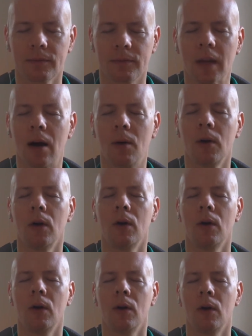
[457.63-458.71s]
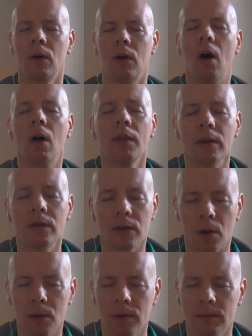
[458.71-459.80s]
Now, on this
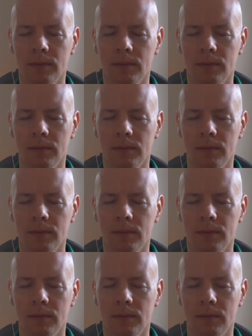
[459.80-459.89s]
note,